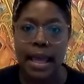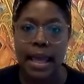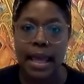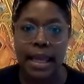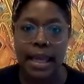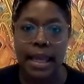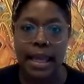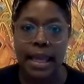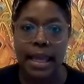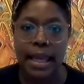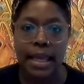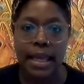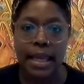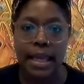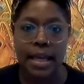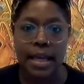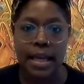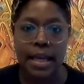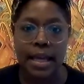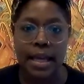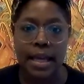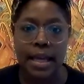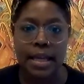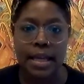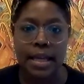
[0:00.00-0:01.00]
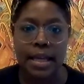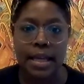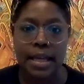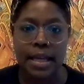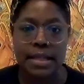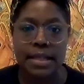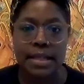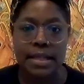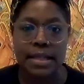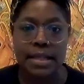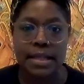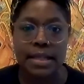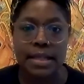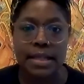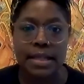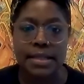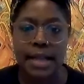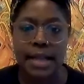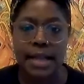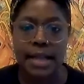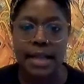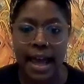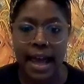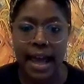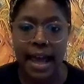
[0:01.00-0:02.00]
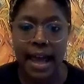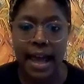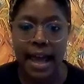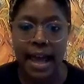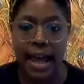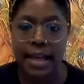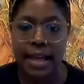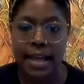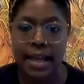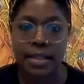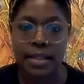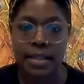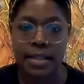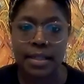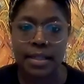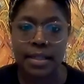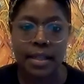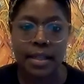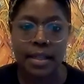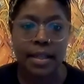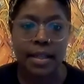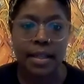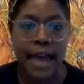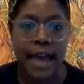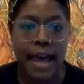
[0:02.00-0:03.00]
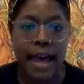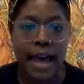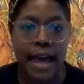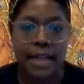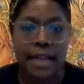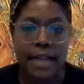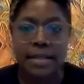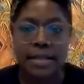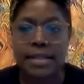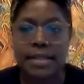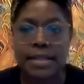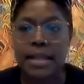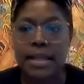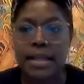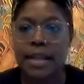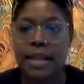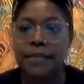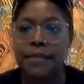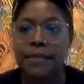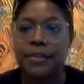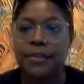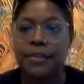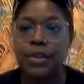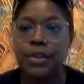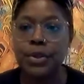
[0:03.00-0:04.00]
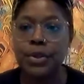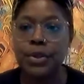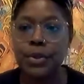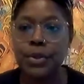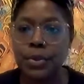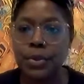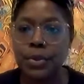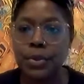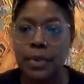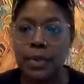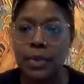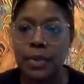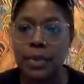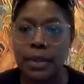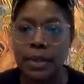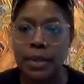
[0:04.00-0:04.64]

And I'd also like to add that if you